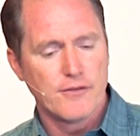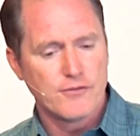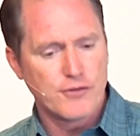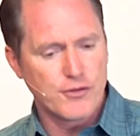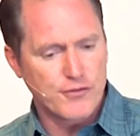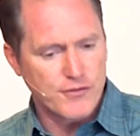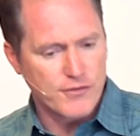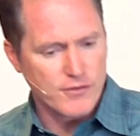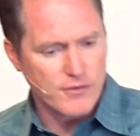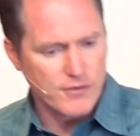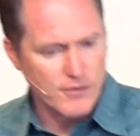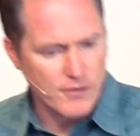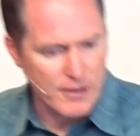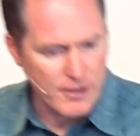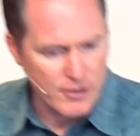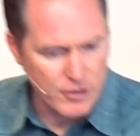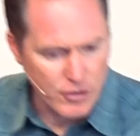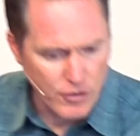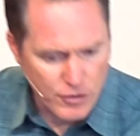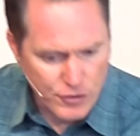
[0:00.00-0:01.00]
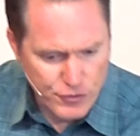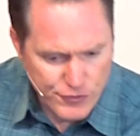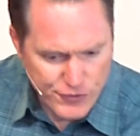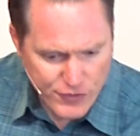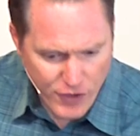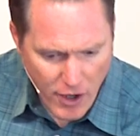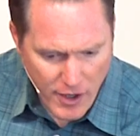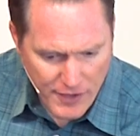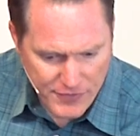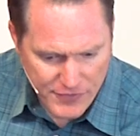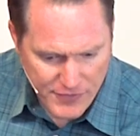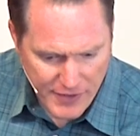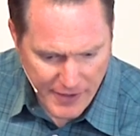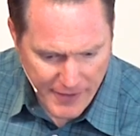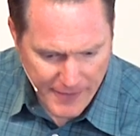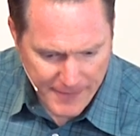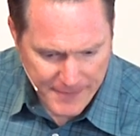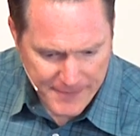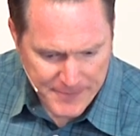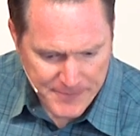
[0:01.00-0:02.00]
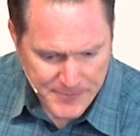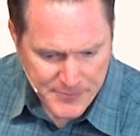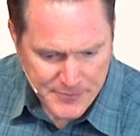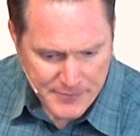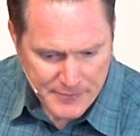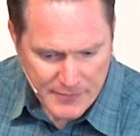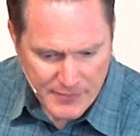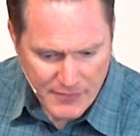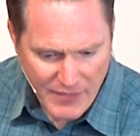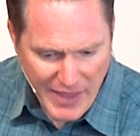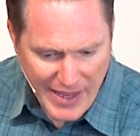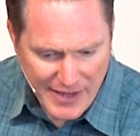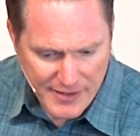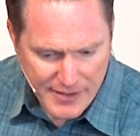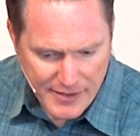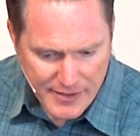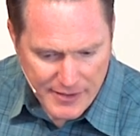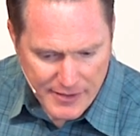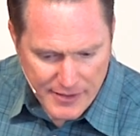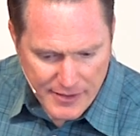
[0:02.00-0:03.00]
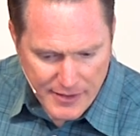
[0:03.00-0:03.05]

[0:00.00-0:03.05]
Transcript: Just, you saw it there, that